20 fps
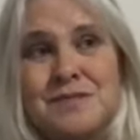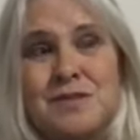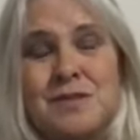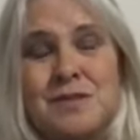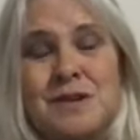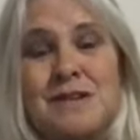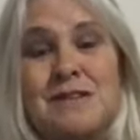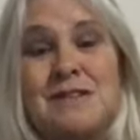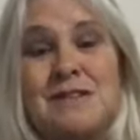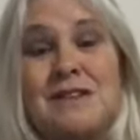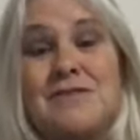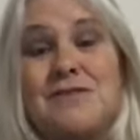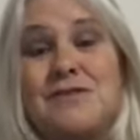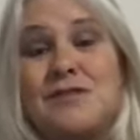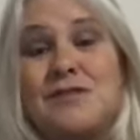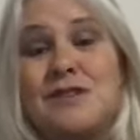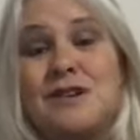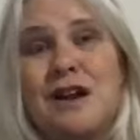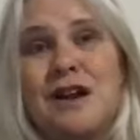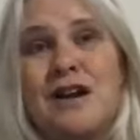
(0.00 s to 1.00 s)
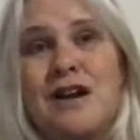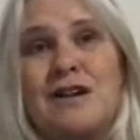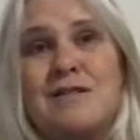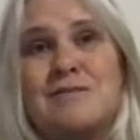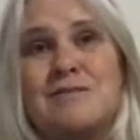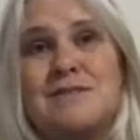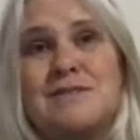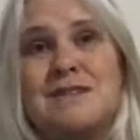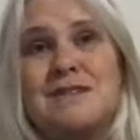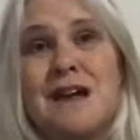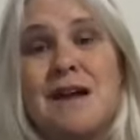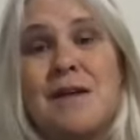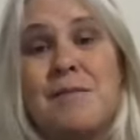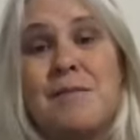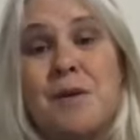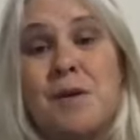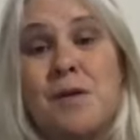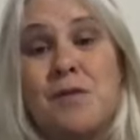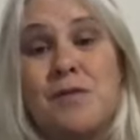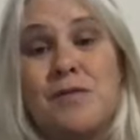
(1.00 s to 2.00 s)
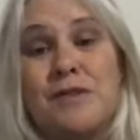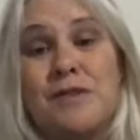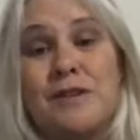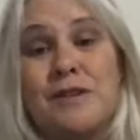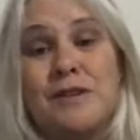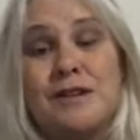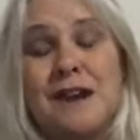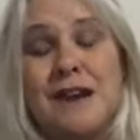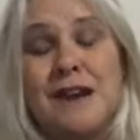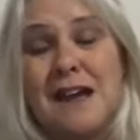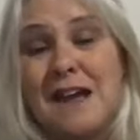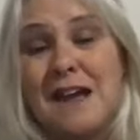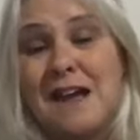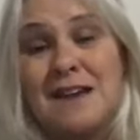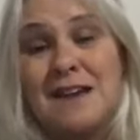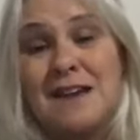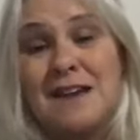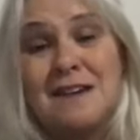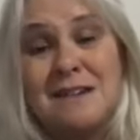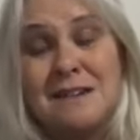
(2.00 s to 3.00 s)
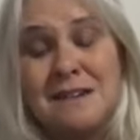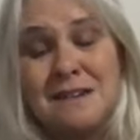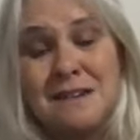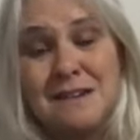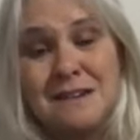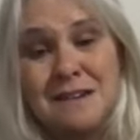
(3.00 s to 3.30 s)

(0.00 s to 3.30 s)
Do you want to lift your arms up over your head